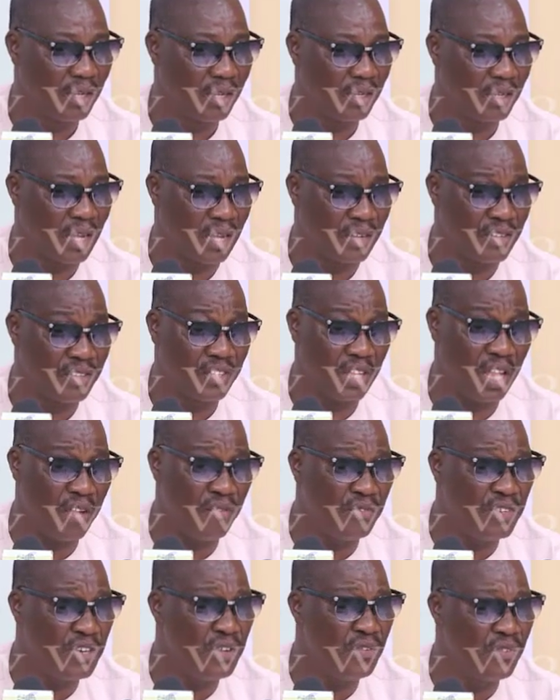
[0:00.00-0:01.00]
There is
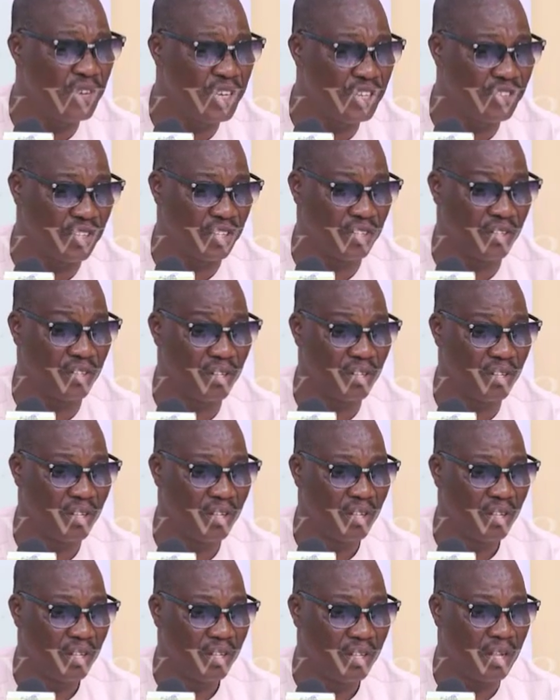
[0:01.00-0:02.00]
every reason
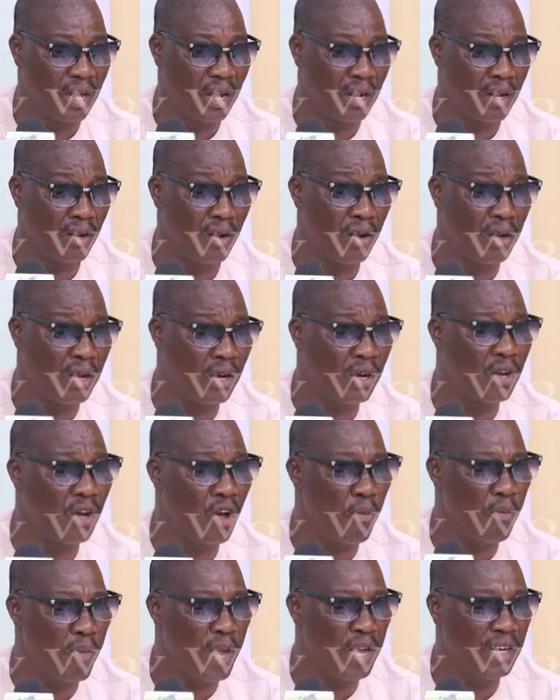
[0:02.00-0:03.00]
that local
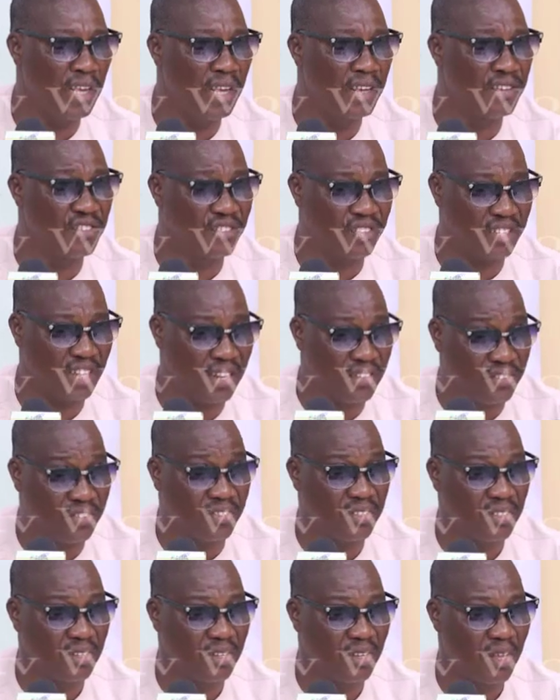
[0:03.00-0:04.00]
government in
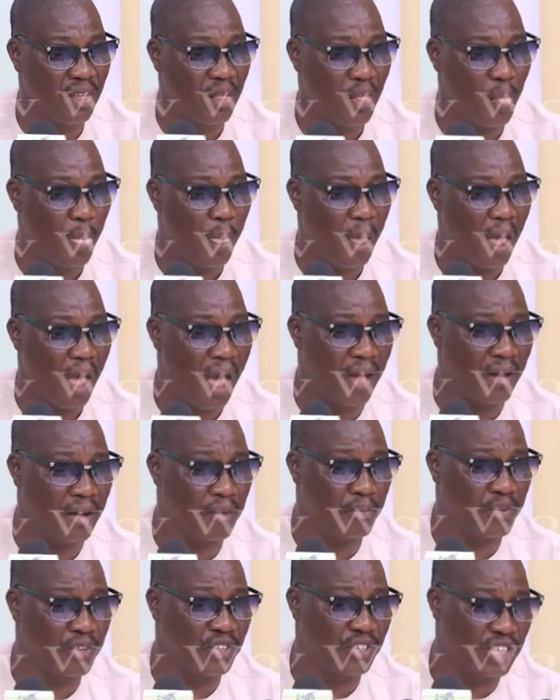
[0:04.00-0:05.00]
states are
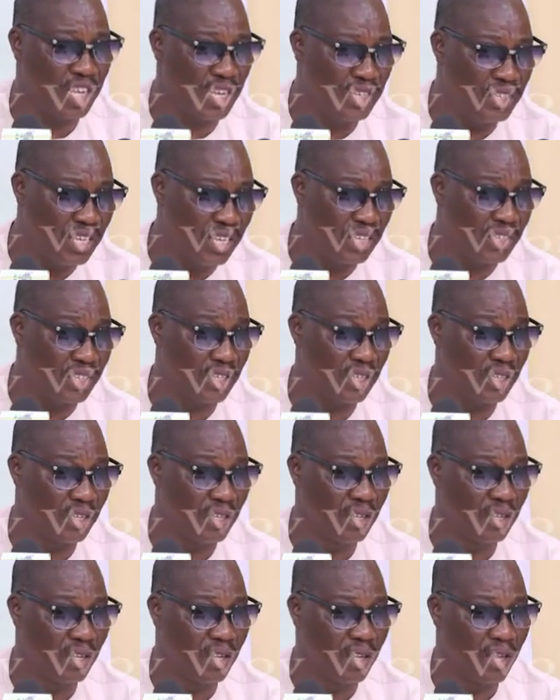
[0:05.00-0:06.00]
represented
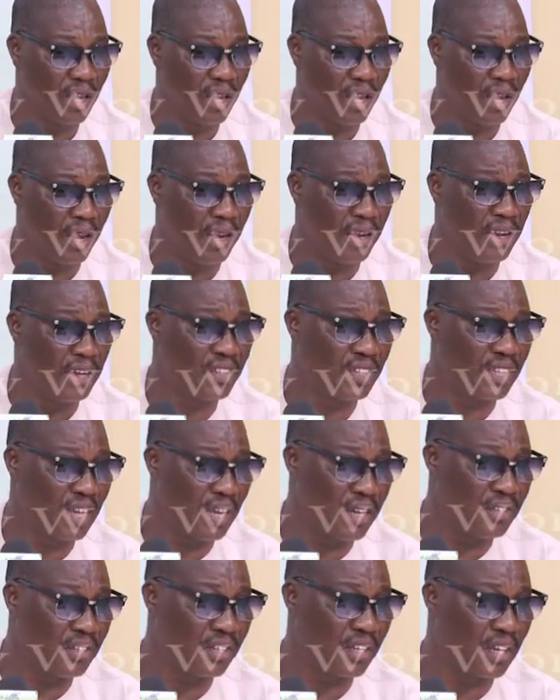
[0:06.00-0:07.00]
in the
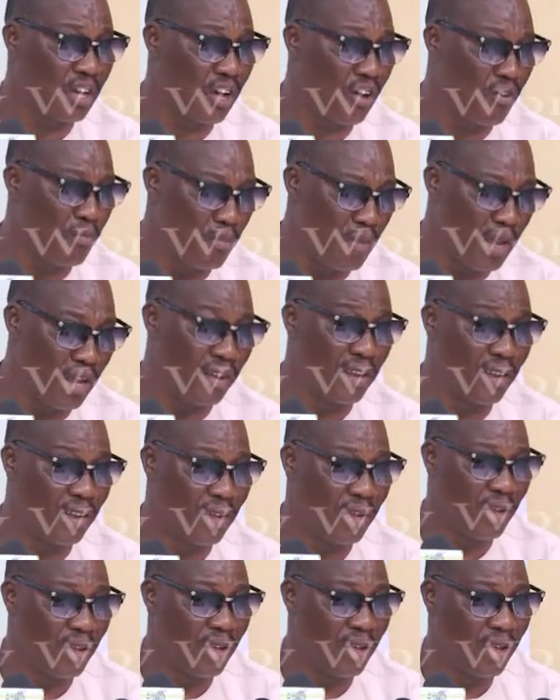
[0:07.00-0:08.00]
state government
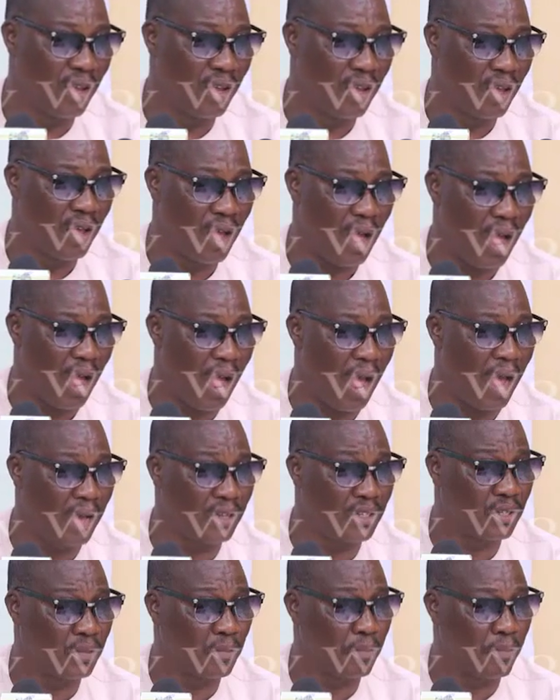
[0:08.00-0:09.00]

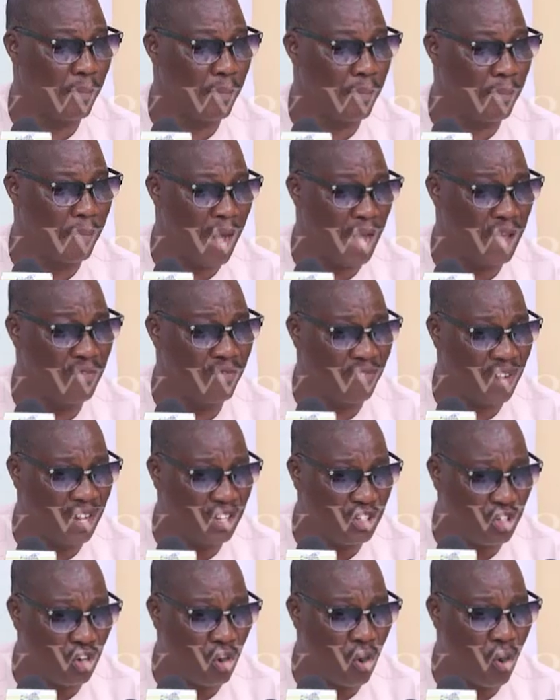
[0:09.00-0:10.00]
as by
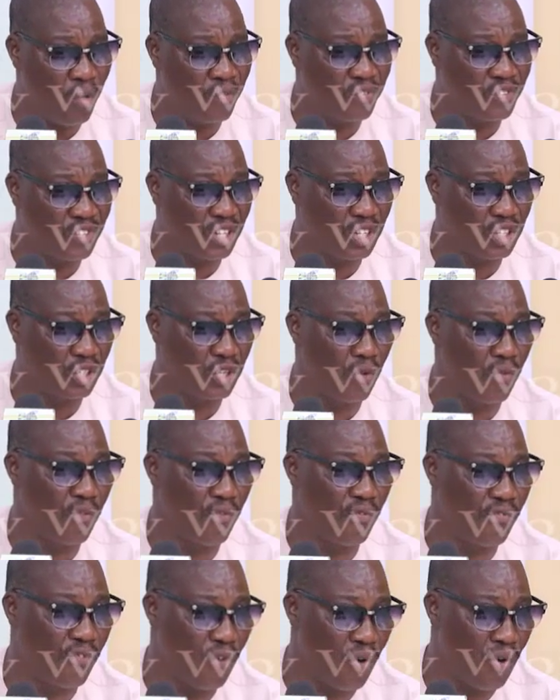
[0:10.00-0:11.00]
virtue of Section
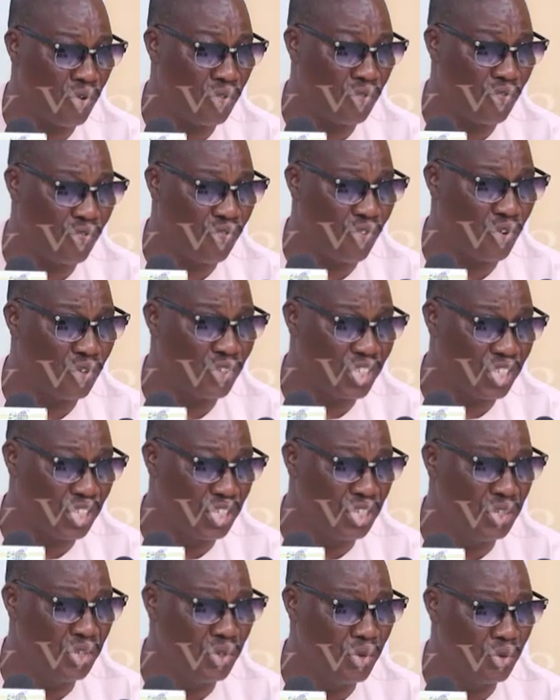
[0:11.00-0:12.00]

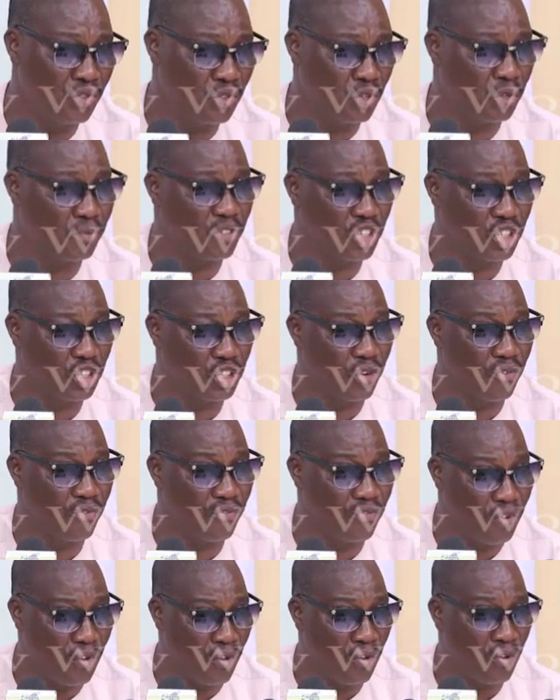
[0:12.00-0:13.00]
414, subsection
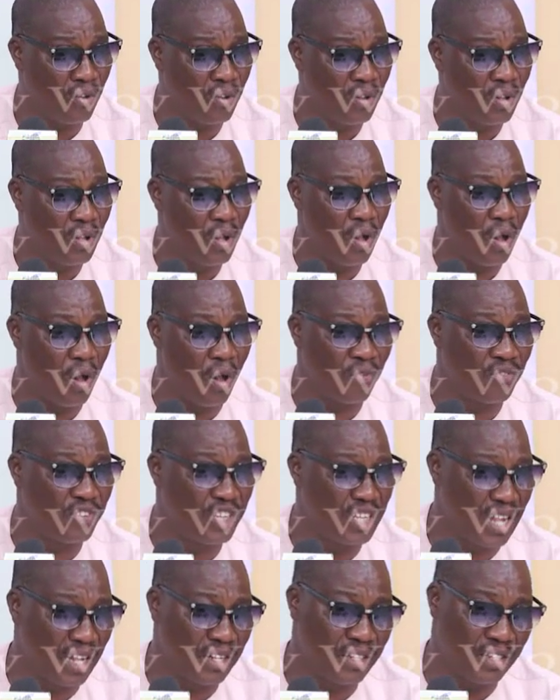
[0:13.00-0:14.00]
4 of
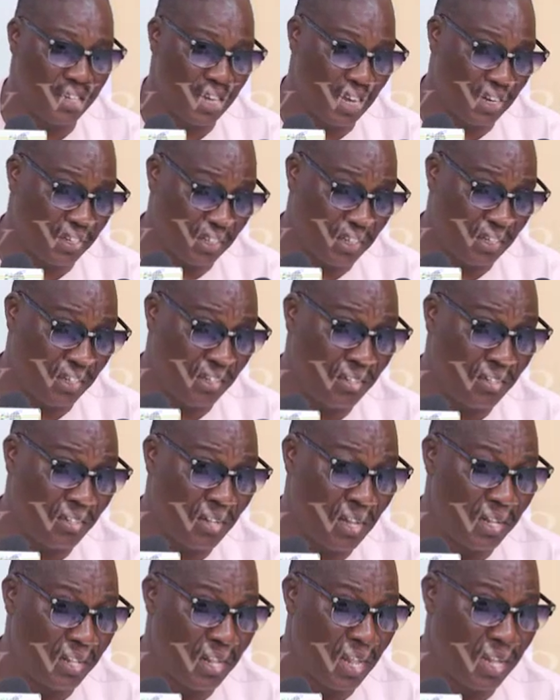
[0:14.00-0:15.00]
the
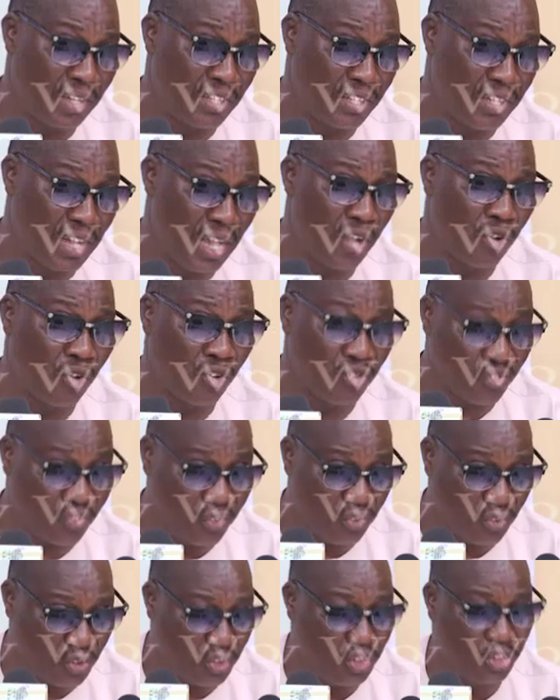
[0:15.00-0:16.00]
1999
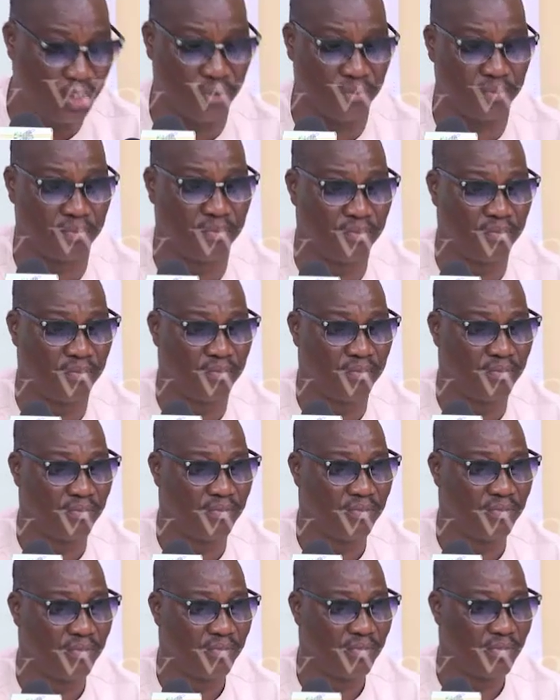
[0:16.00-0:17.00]
Constitution.
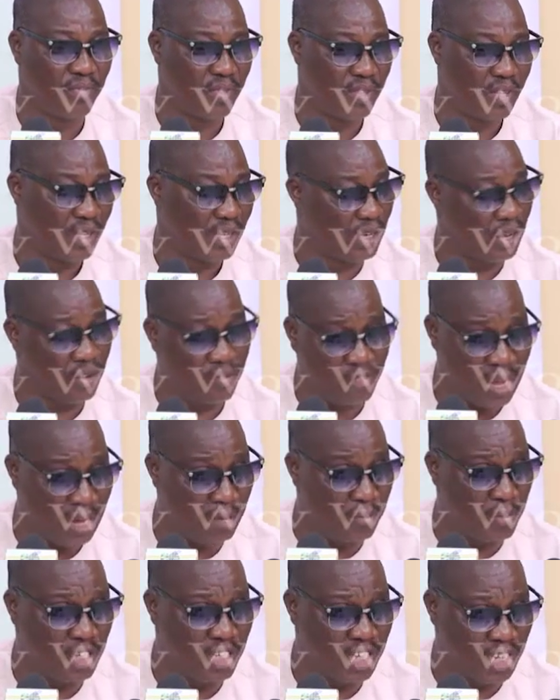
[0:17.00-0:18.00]
If
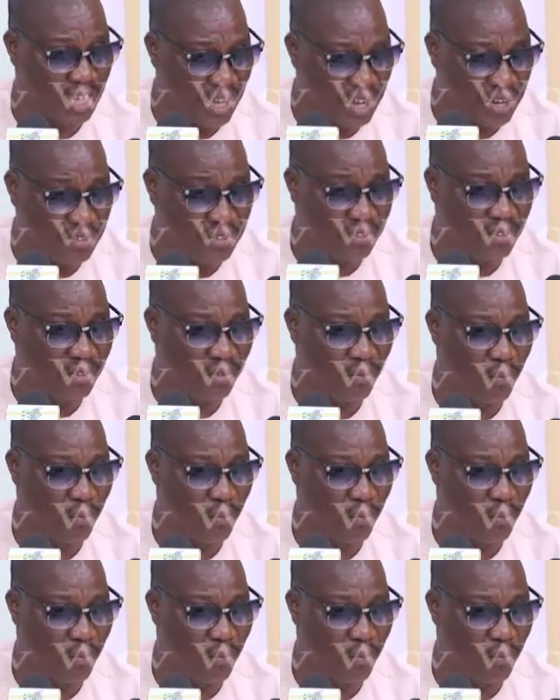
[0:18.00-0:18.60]
that be the case,